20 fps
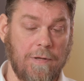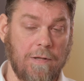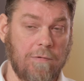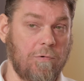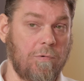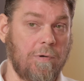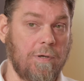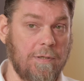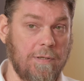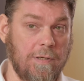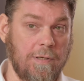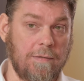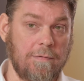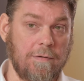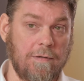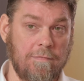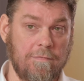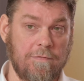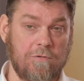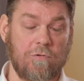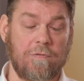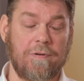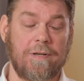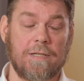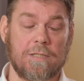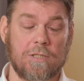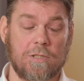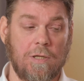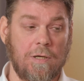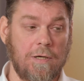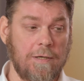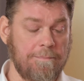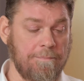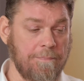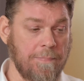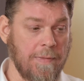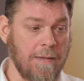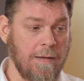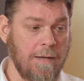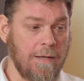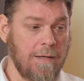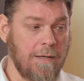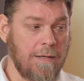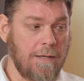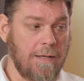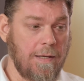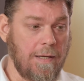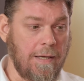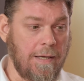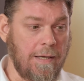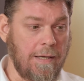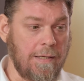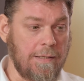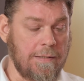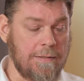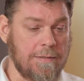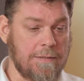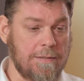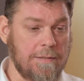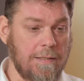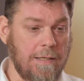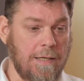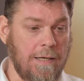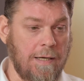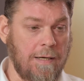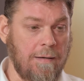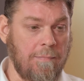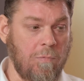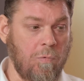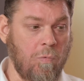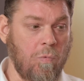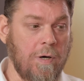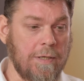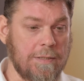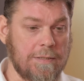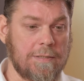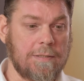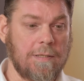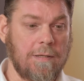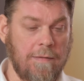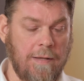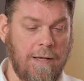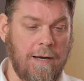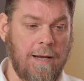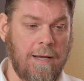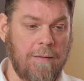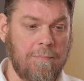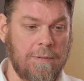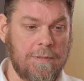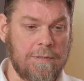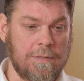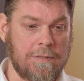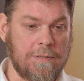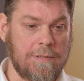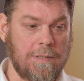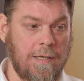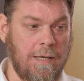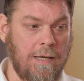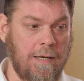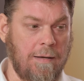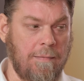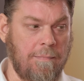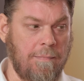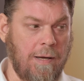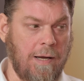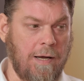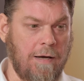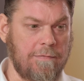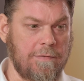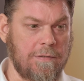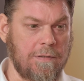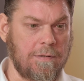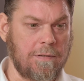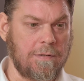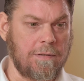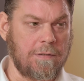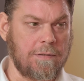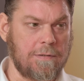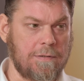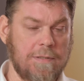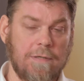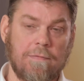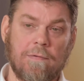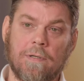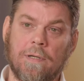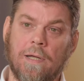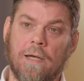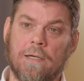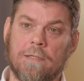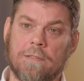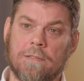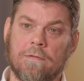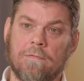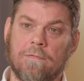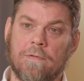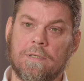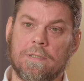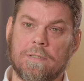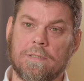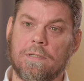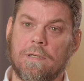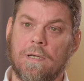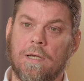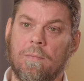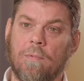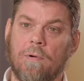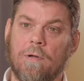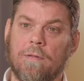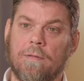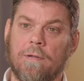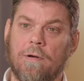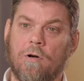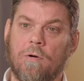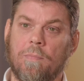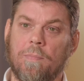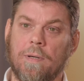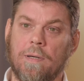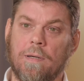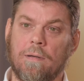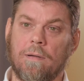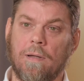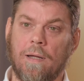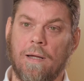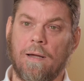through an intravenous line. And once that happens, after 7 days of this chemotherapy,